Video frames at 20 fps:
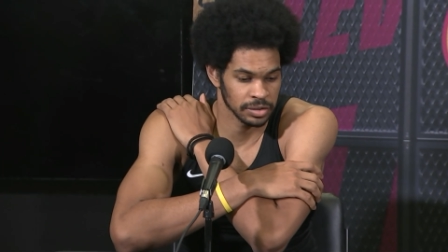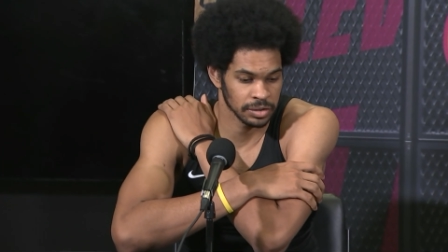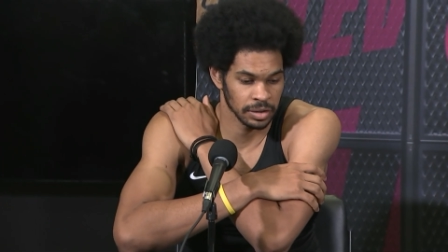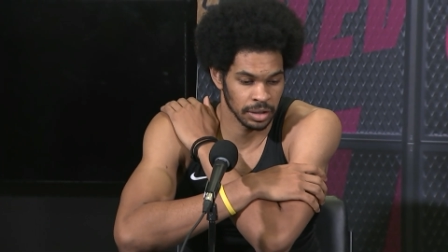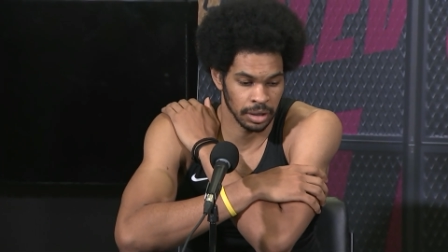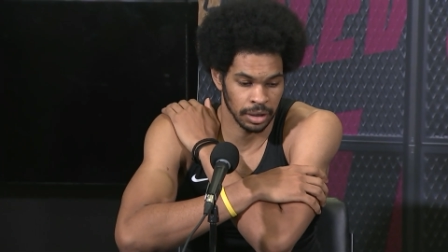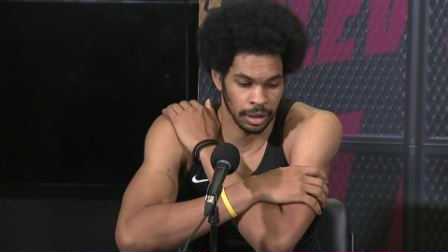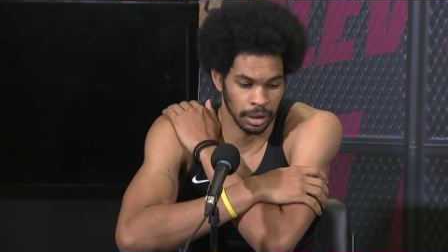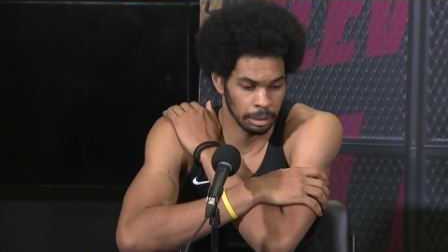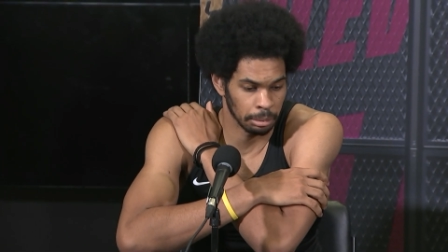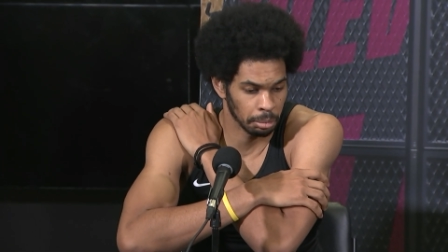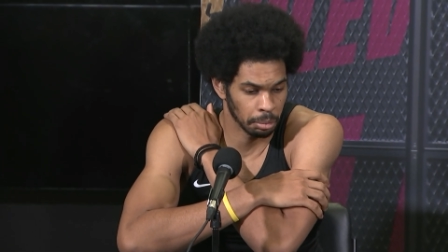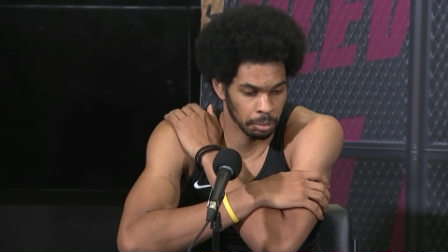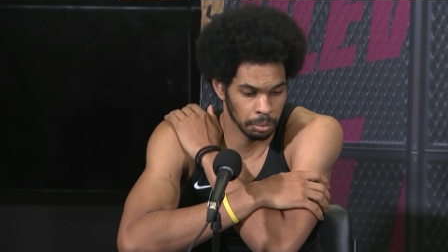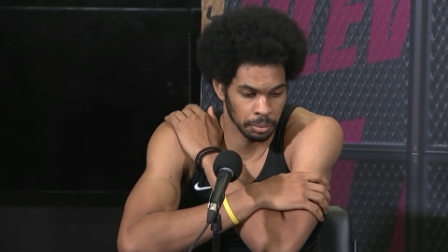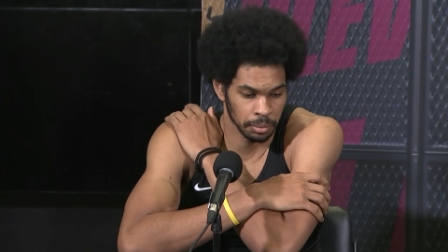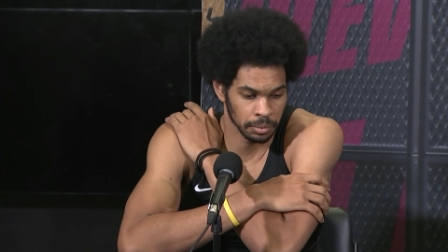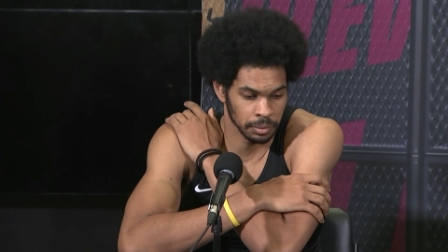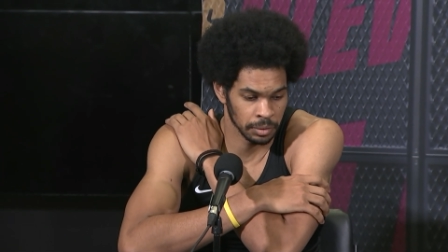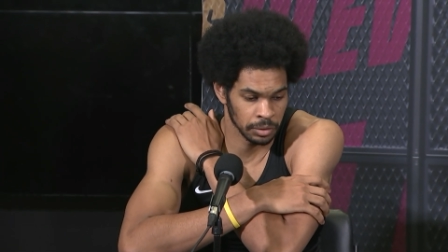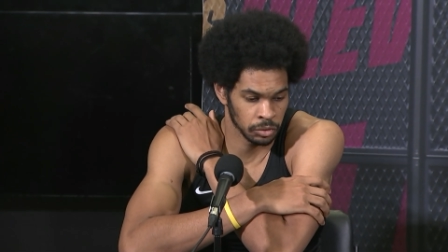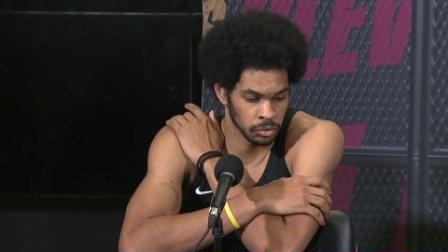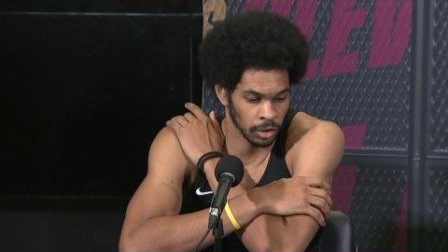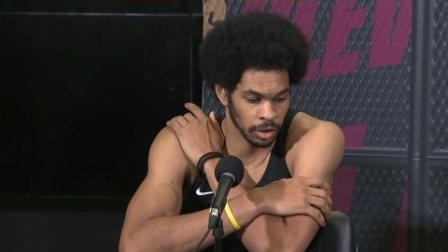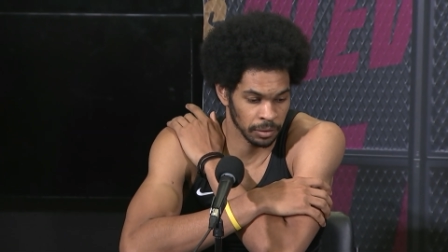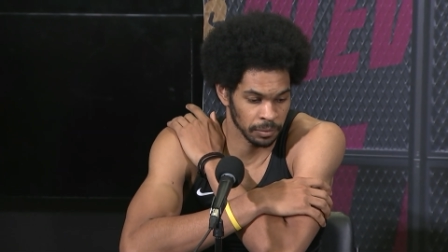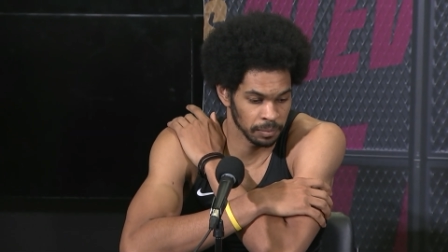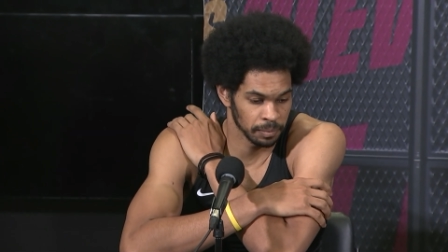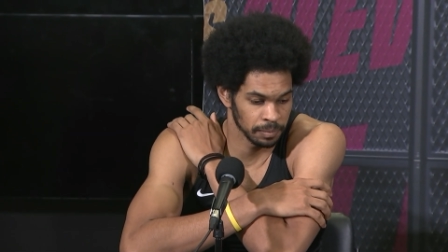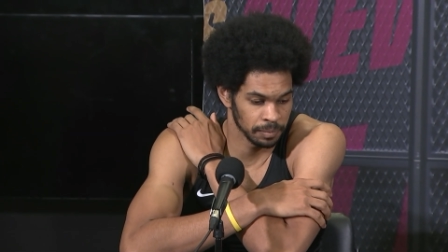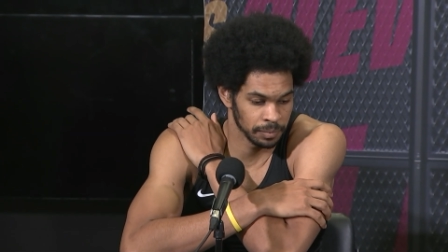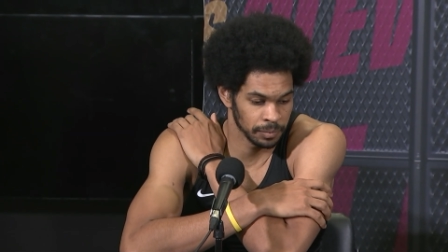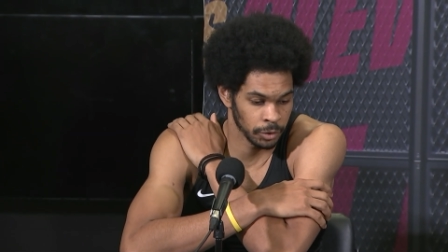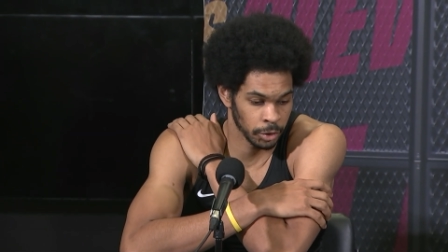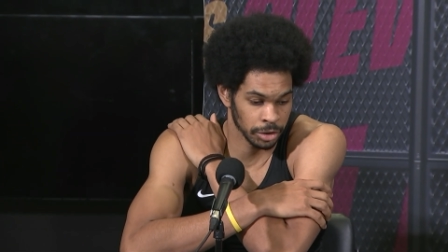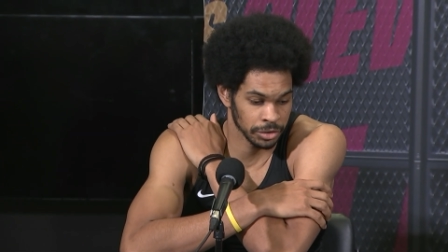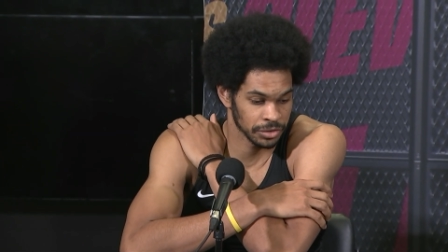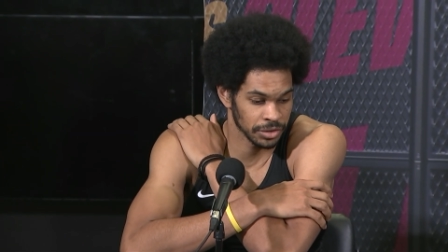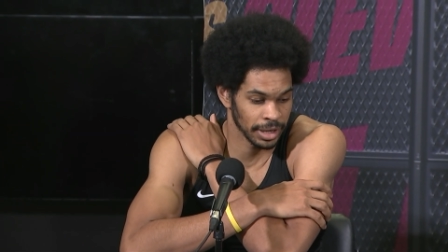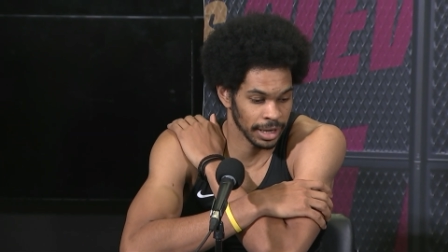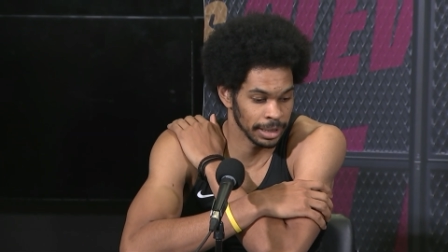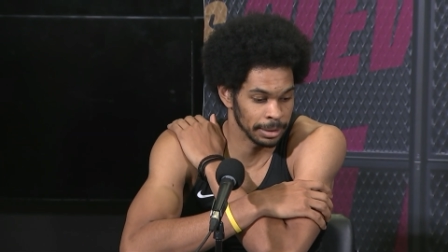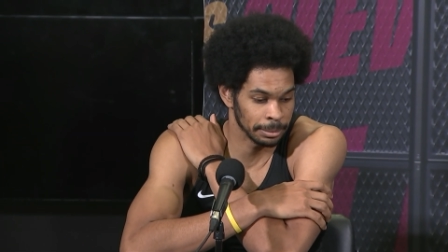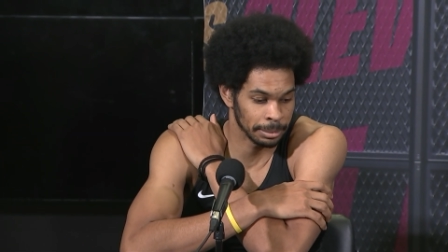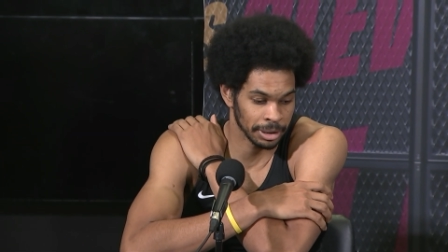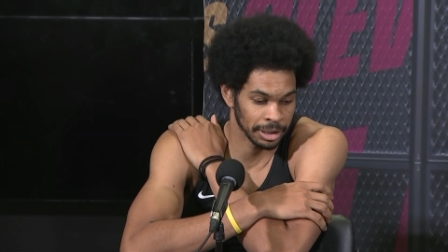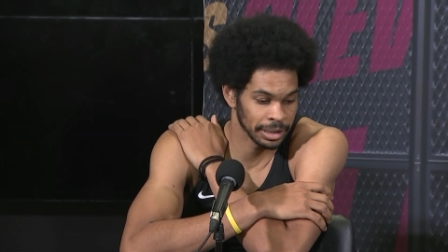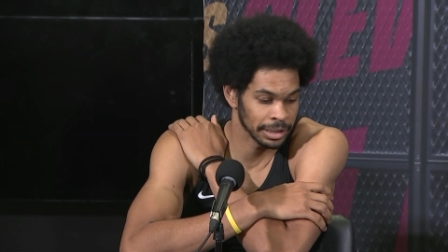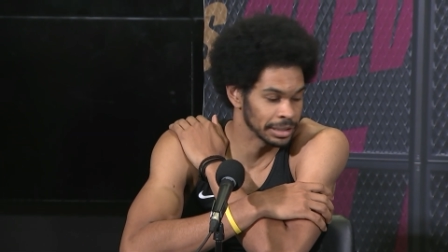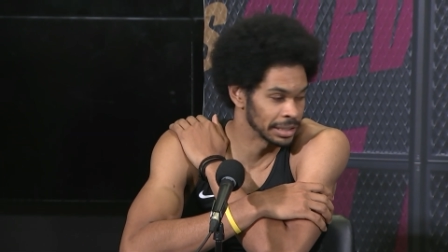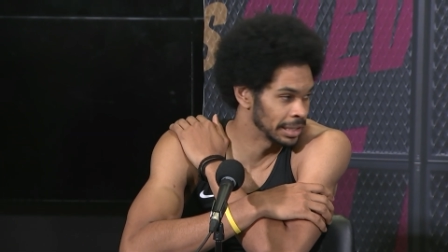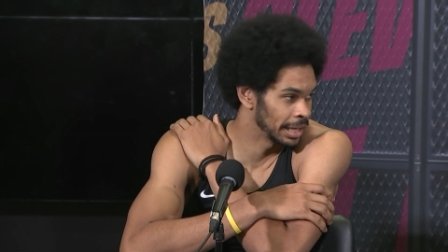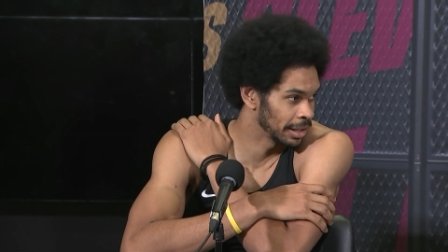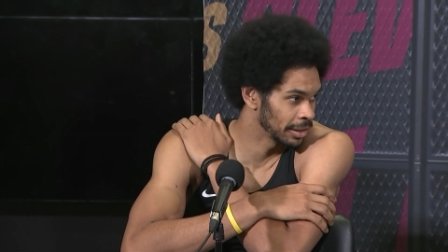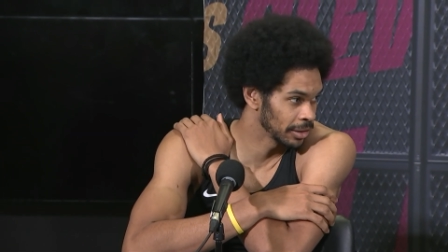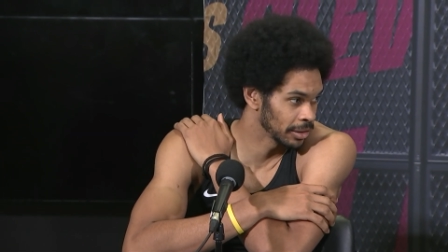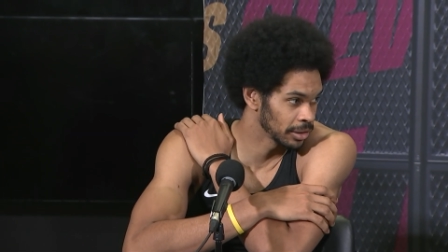Uh, it's our first game playing together.